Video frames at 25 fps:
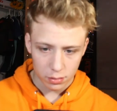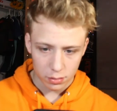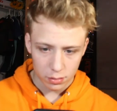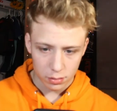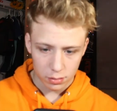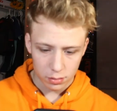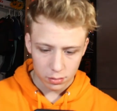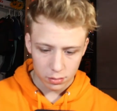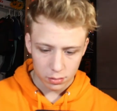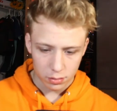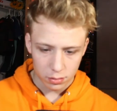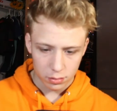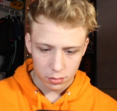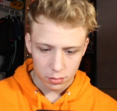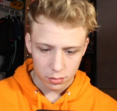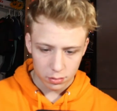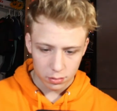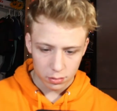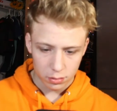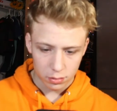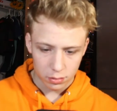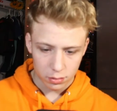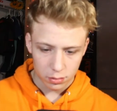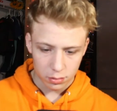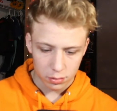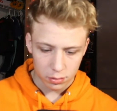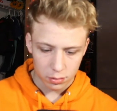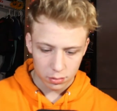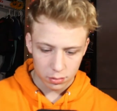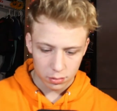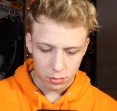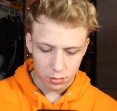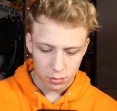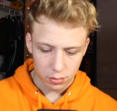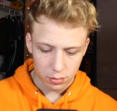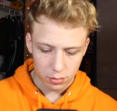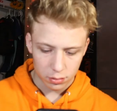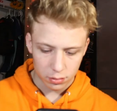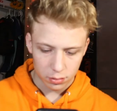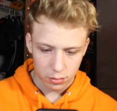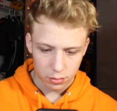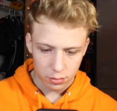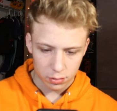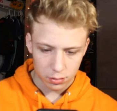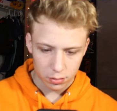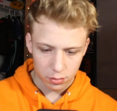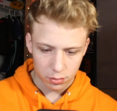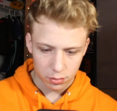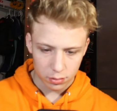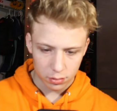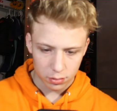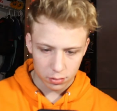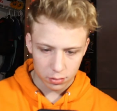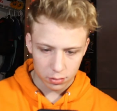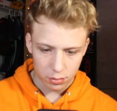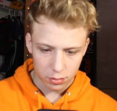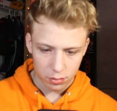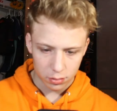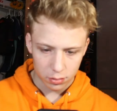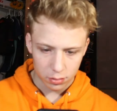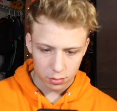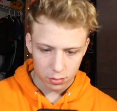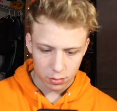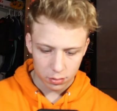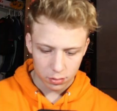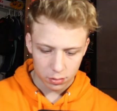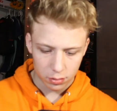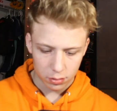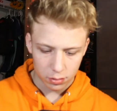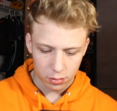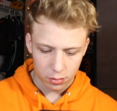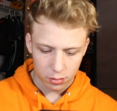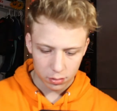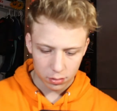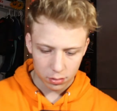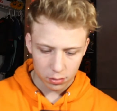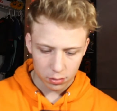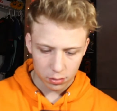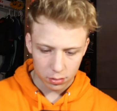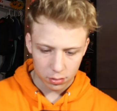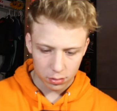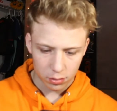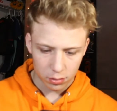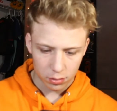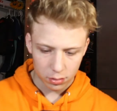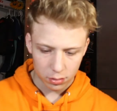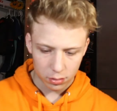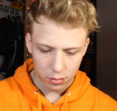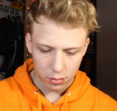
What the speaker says: (silence)